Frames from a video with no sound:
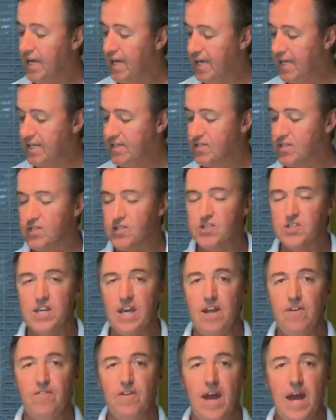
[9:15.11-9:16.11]
It is a
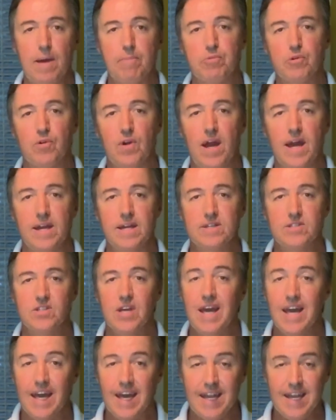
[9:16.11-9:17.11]
safe apparatus,
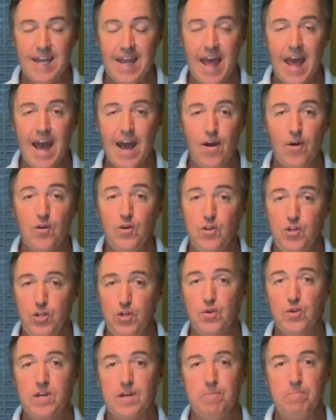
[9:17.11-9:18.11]
and now
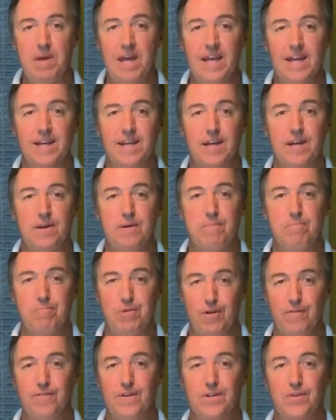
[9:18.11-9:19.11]
you can make
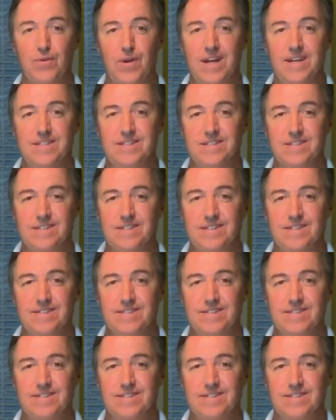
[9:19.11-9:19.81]
perfect rice.